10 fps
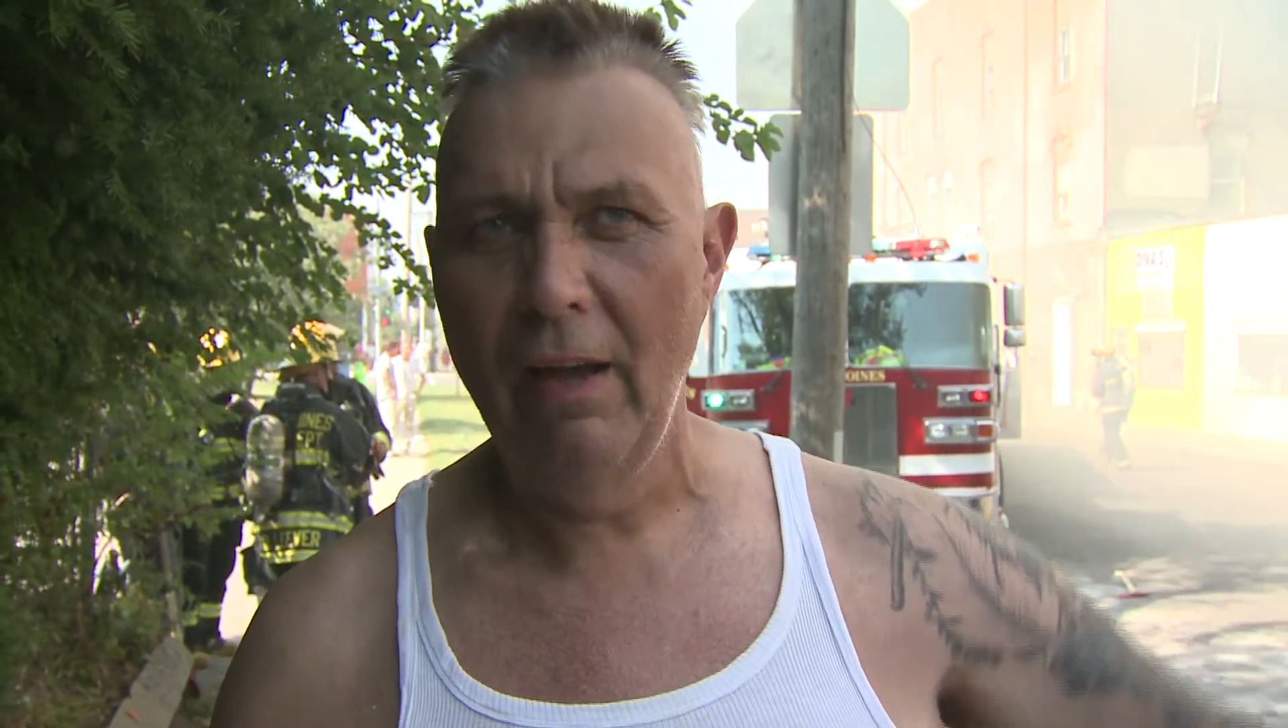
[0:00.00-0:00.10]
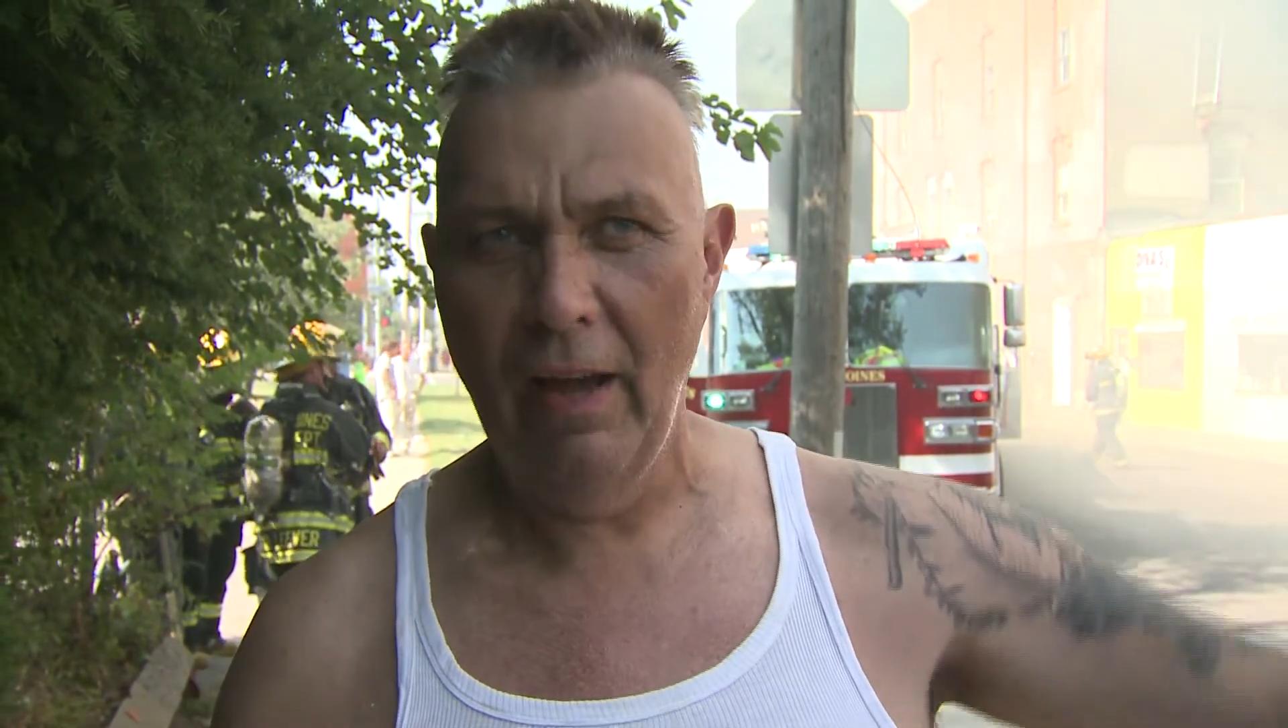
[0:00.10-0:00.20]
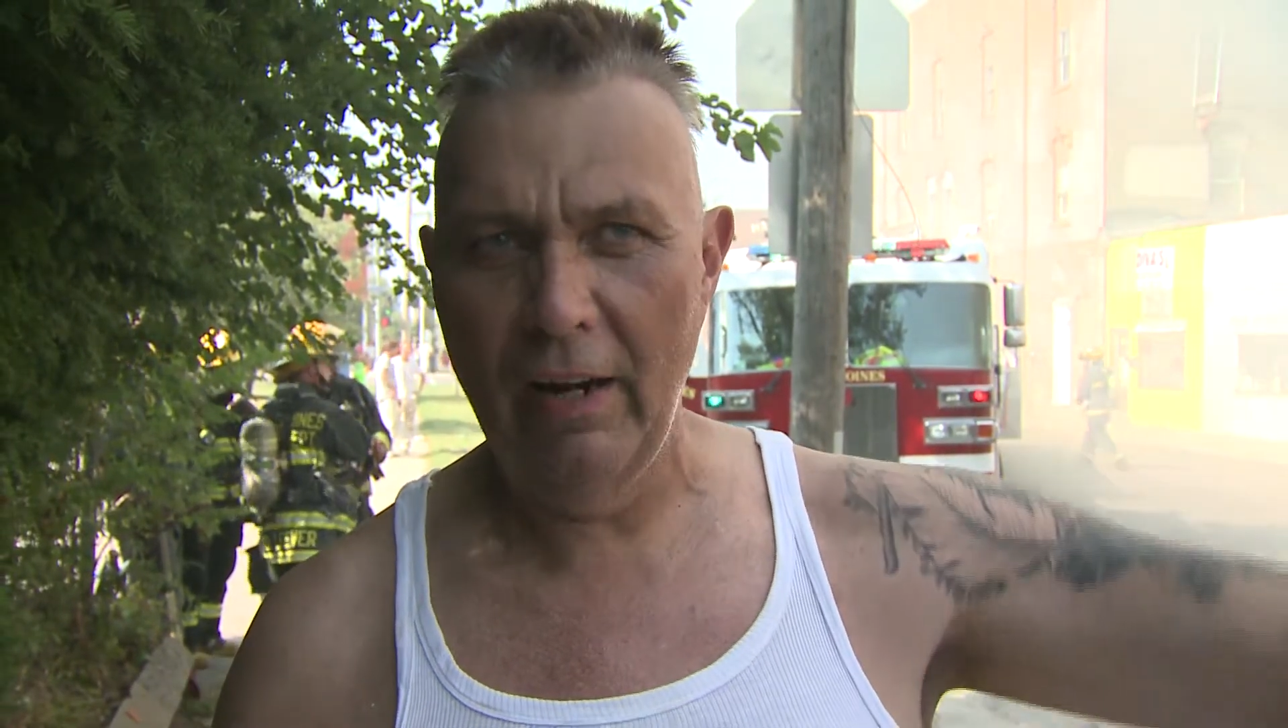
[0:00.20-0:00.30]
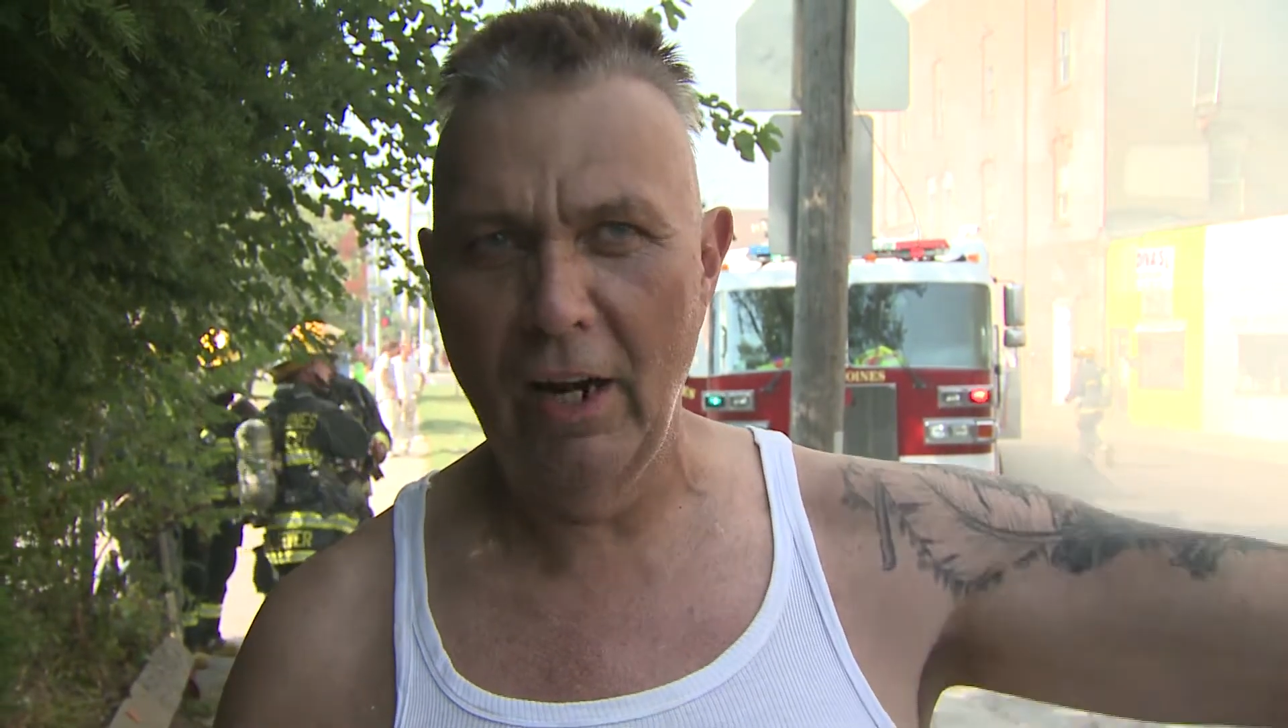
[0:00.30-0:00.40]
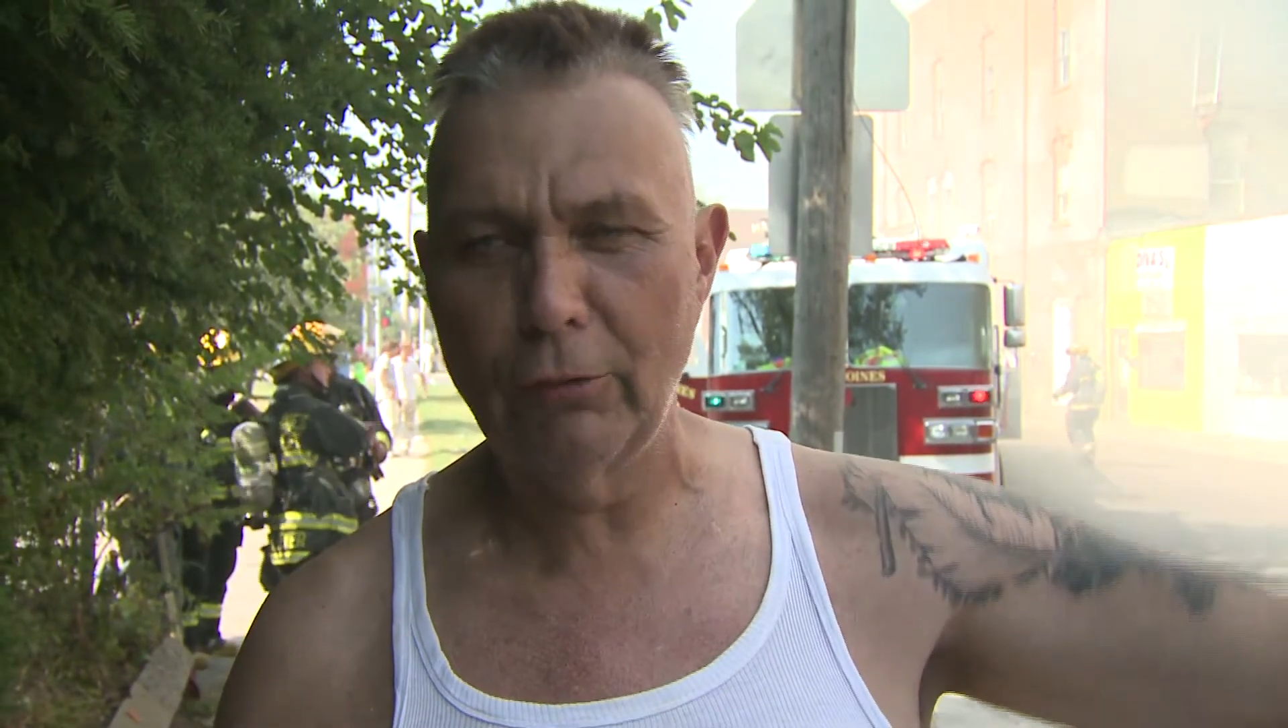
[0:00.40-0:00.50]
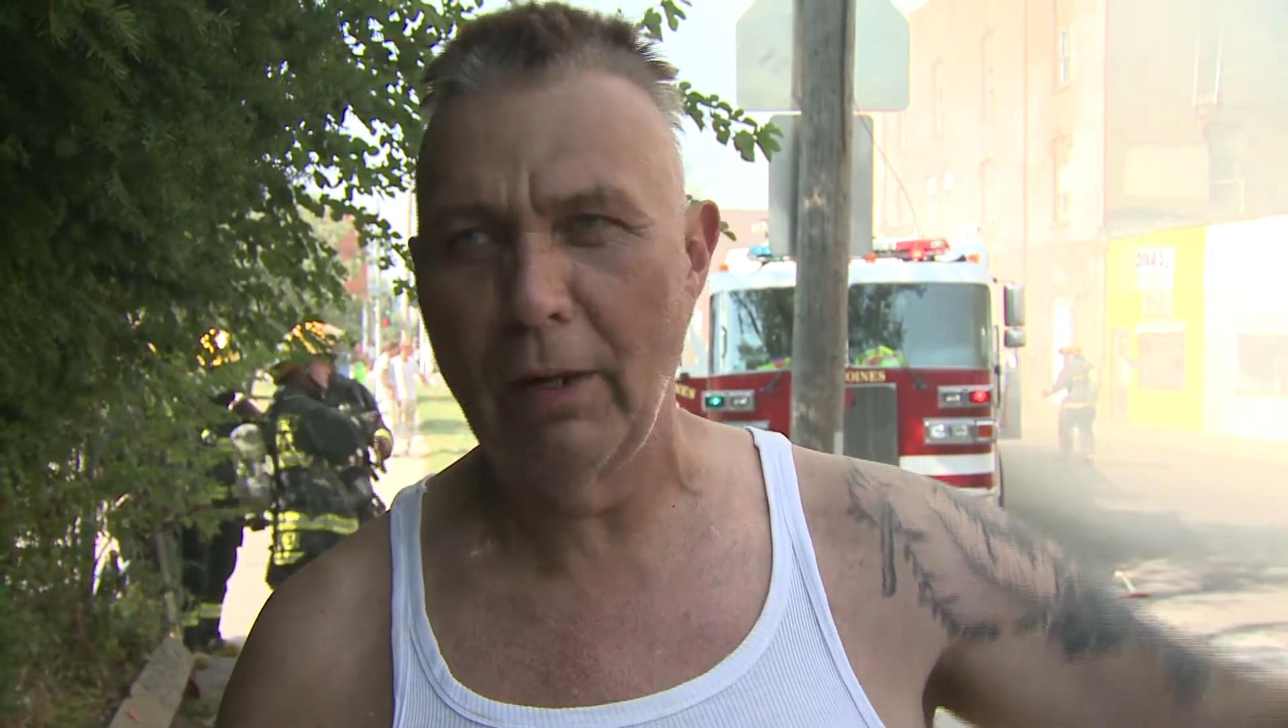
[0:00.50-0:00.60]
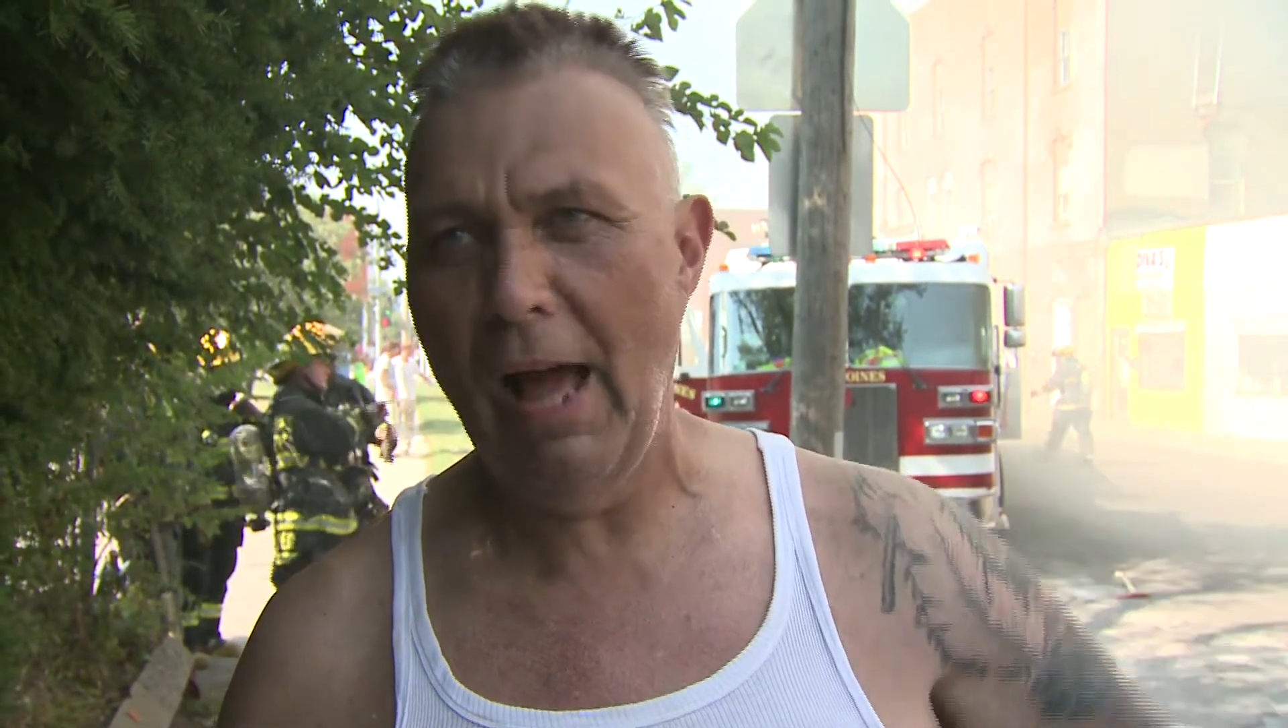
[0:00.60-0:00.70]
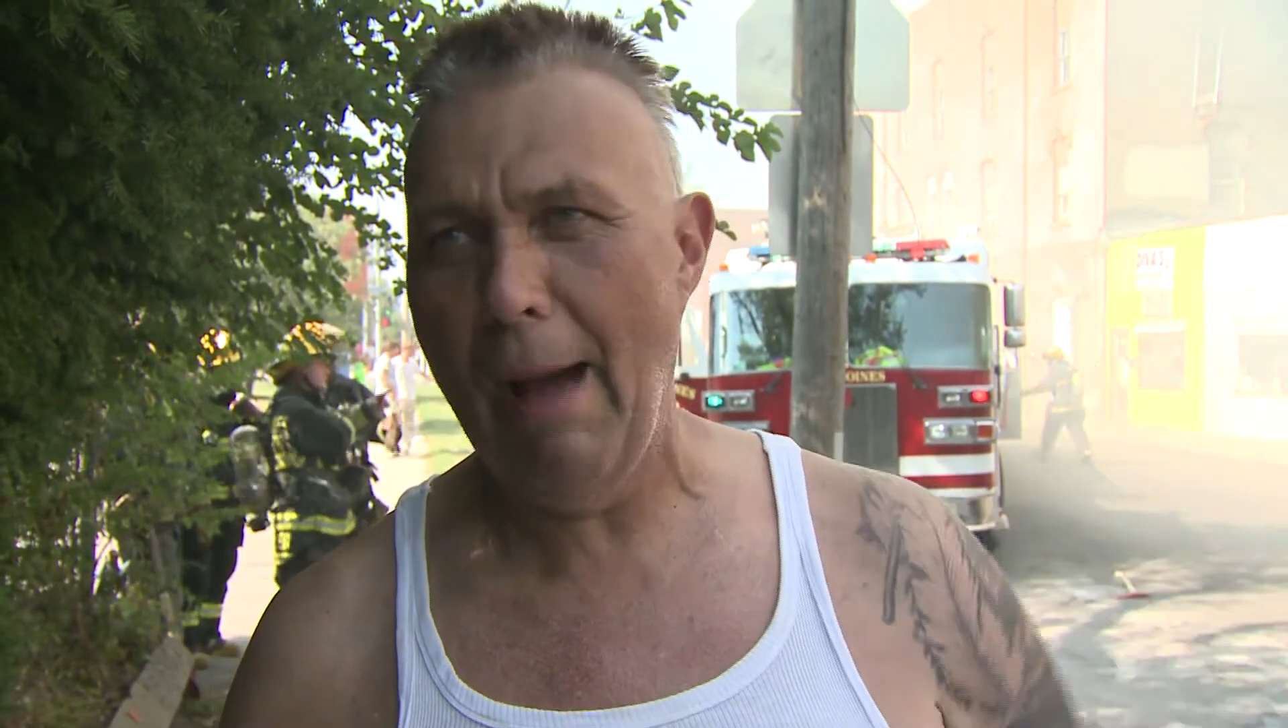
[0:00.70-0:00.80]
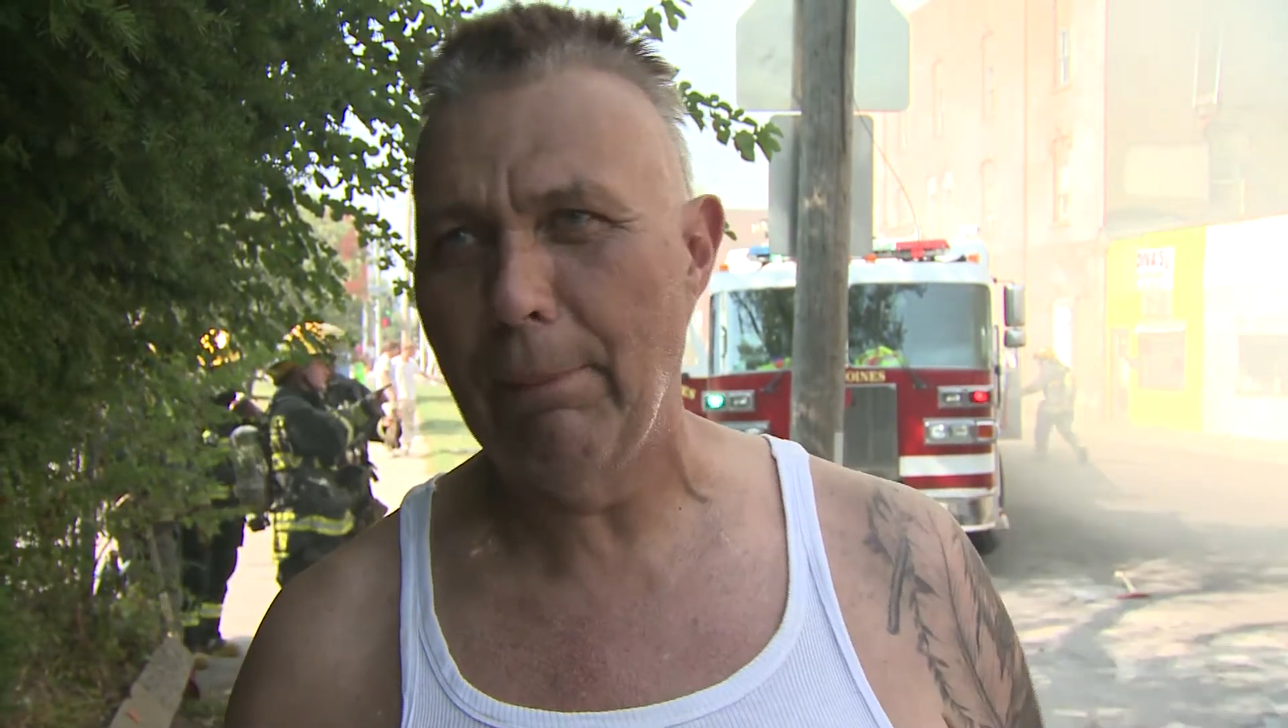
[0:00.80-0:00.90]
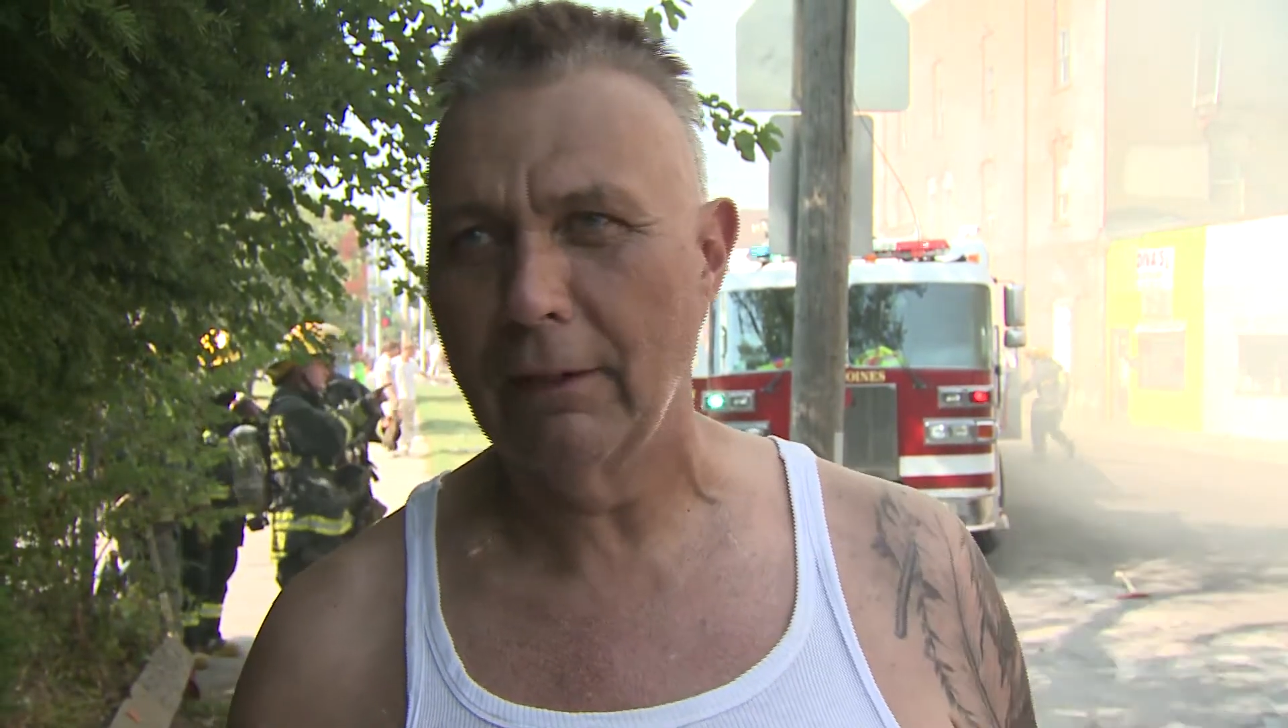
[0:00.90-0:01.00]
And here's what
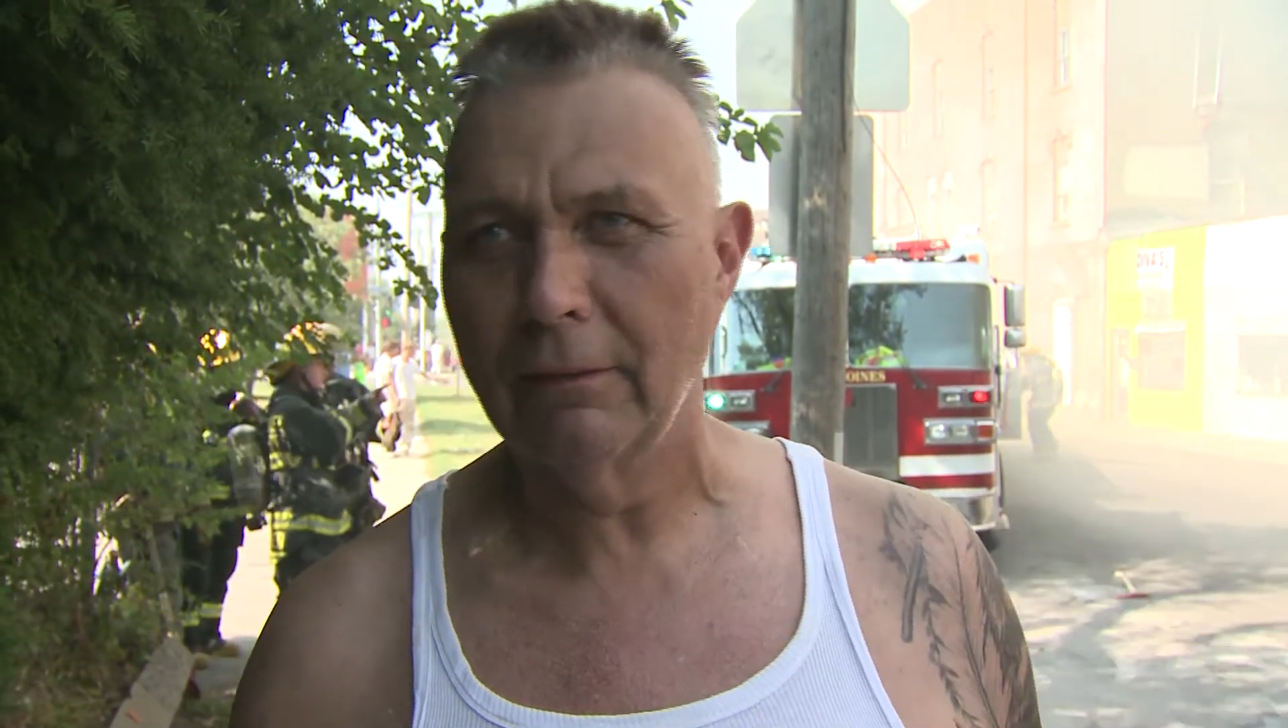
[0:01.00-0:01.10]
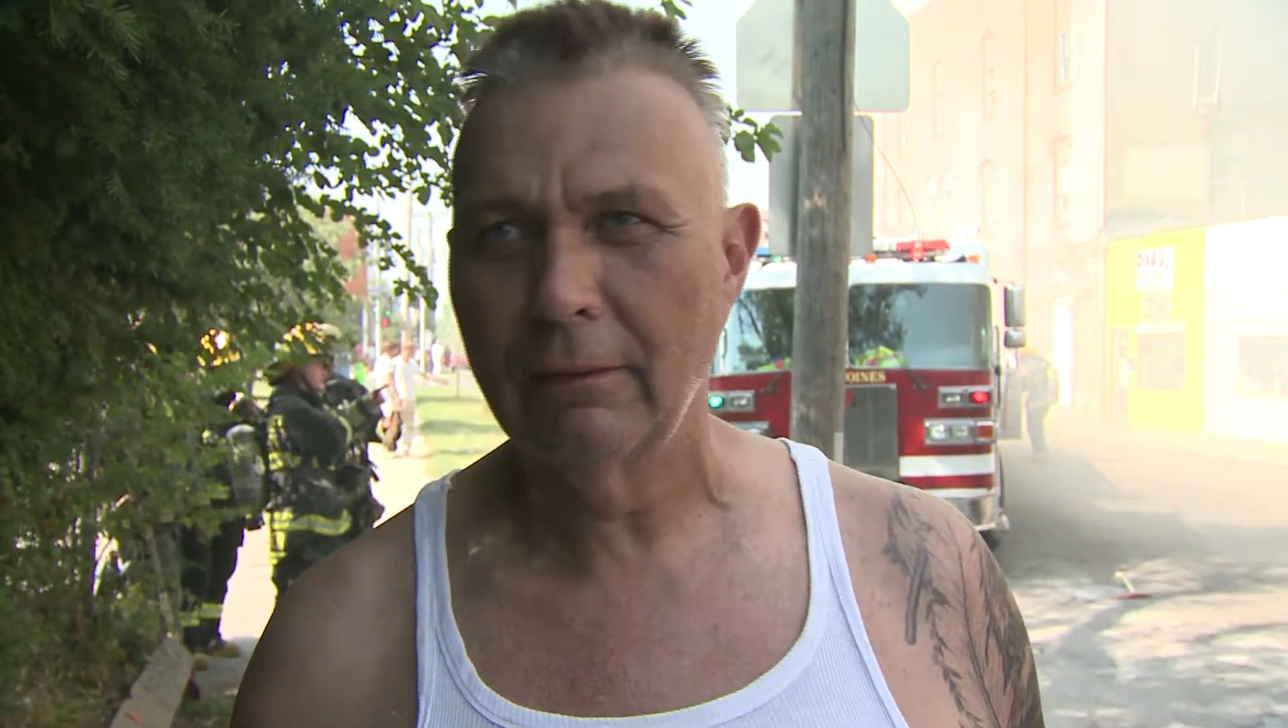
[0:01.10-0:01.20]
happened.